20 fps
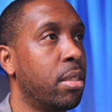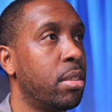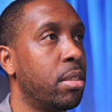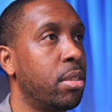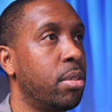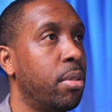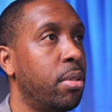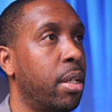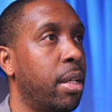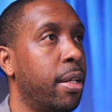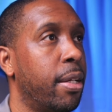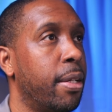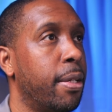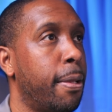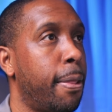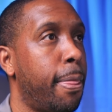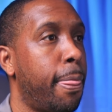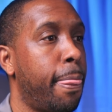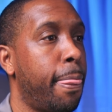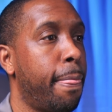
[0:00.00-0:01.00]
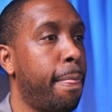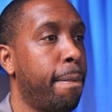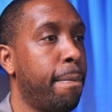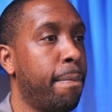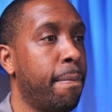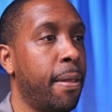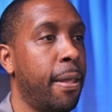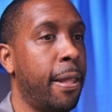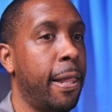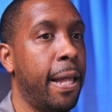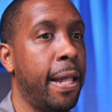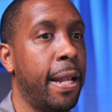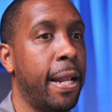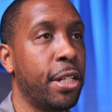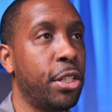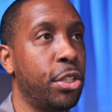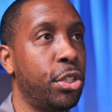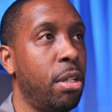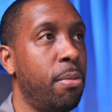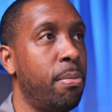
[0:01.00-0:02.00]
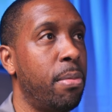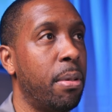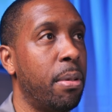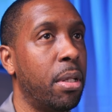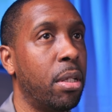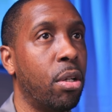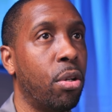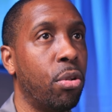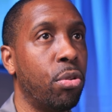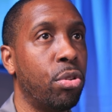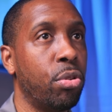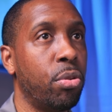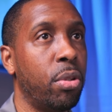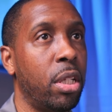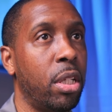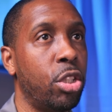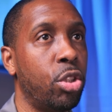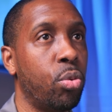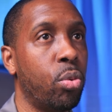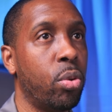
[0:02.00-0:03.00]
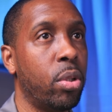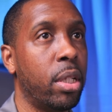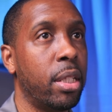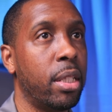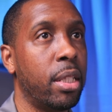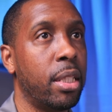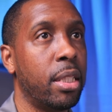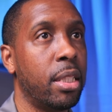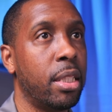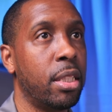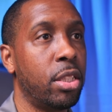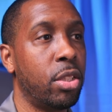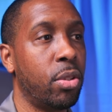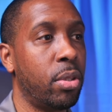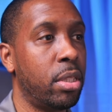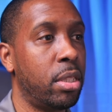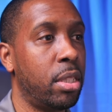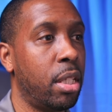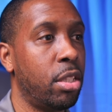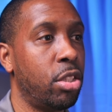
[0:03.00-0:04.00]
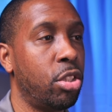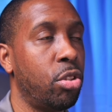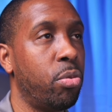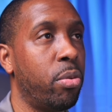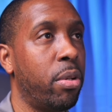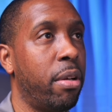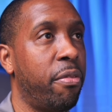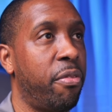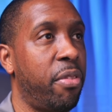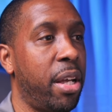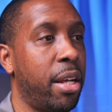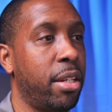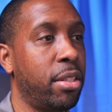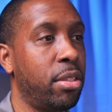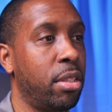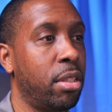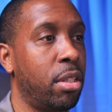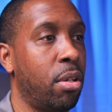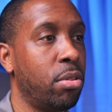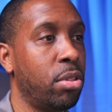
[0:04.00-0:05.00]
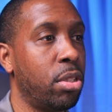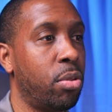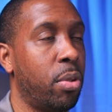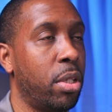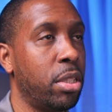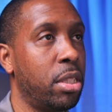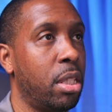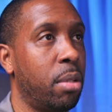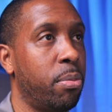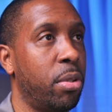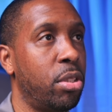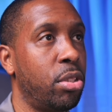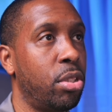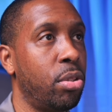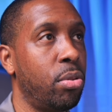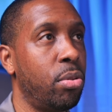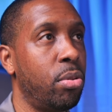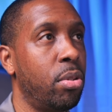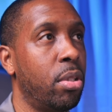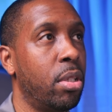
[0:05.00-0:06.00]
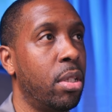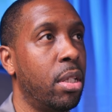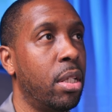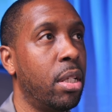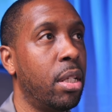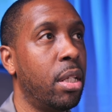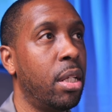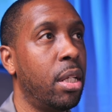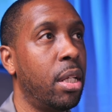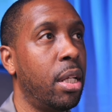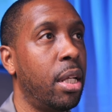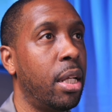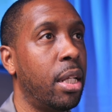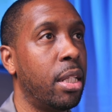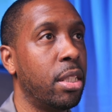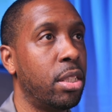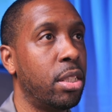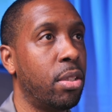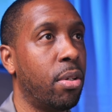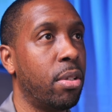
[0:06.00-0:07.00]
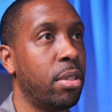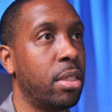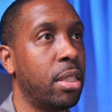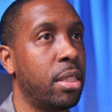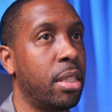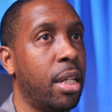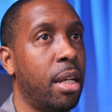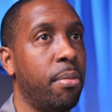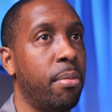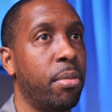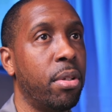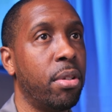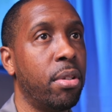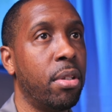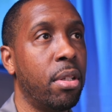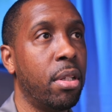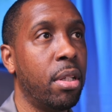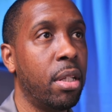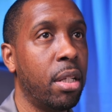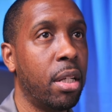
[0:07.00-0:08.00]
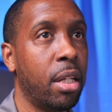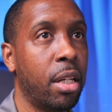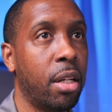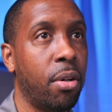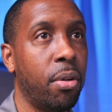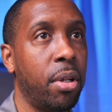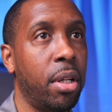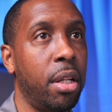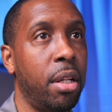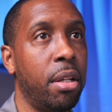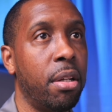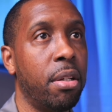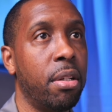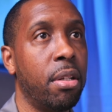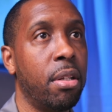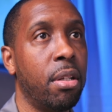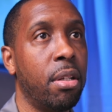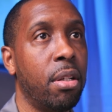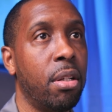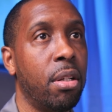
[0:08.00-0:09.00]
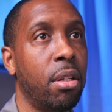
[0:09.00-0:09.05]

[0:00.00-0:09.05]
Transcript: Let's do that. And I should be able to go through each one. So it says who ran faster. It goes to question number 2 and it starts the timer. Go here